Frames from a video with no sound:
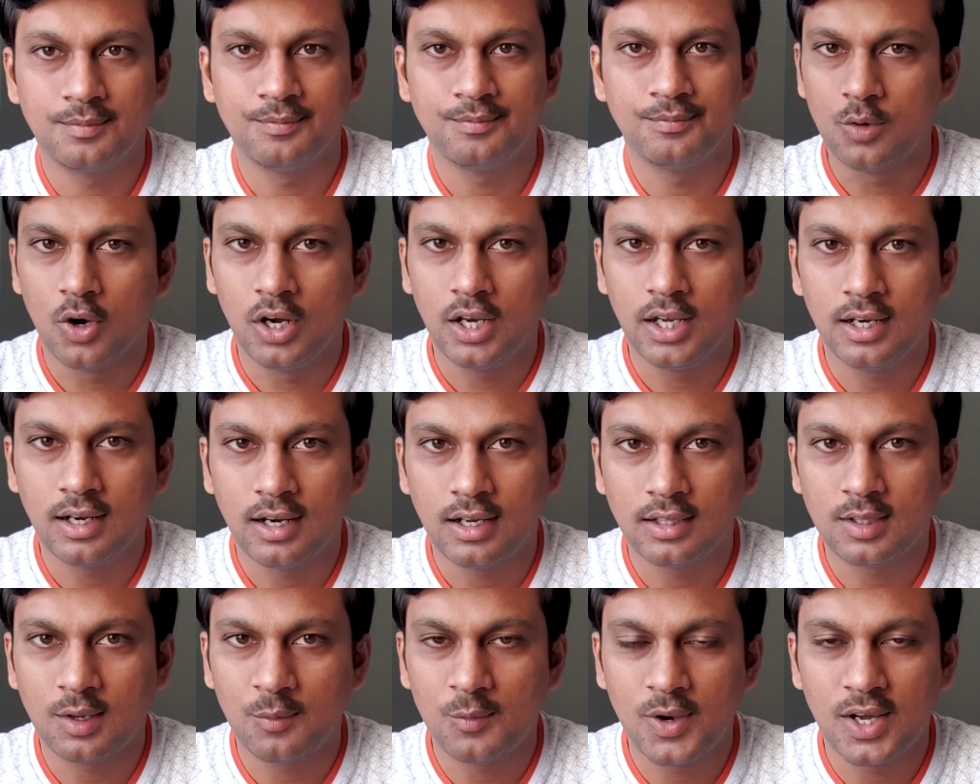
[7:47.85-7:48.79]
See you all in
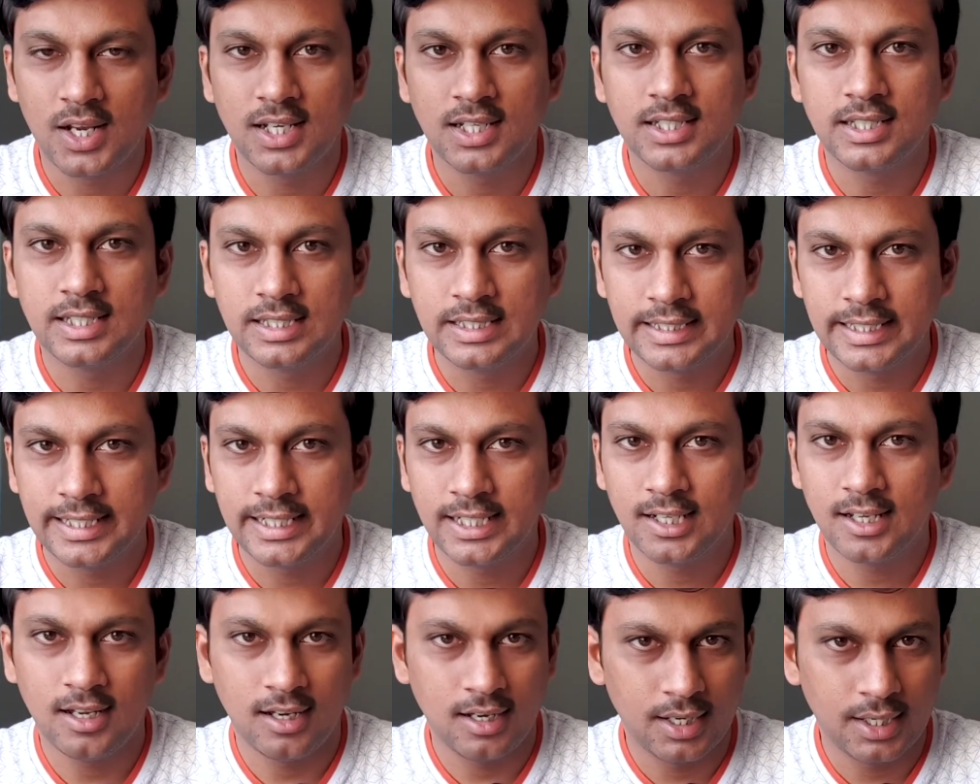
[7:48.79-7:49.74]
another one. Till
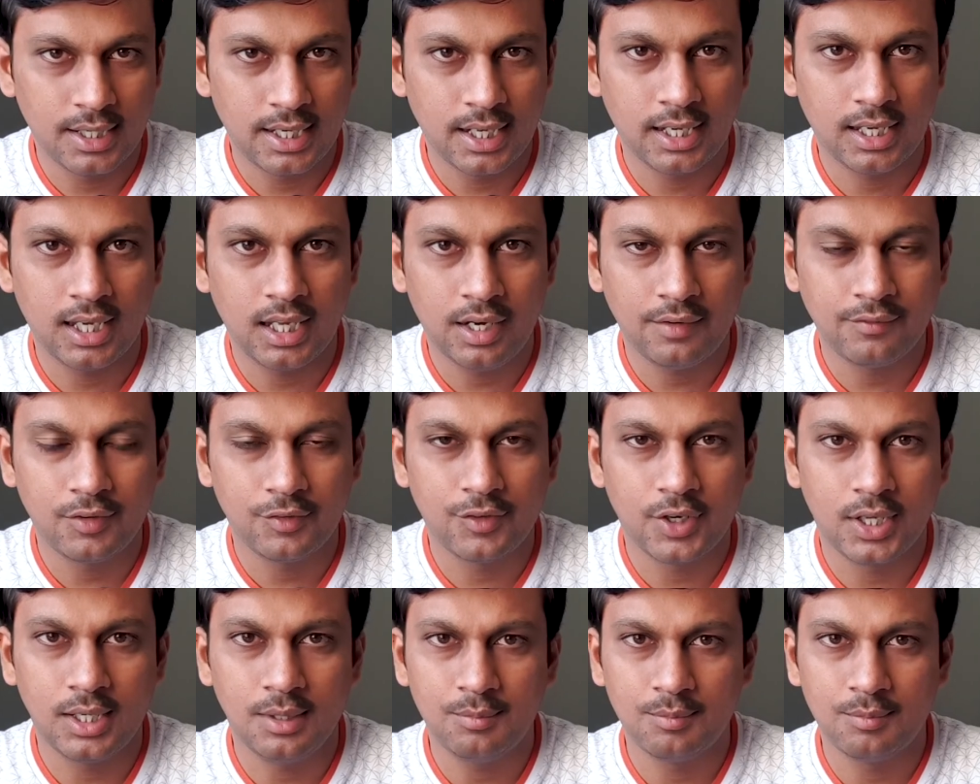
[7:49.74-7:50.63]
then, take care everyone.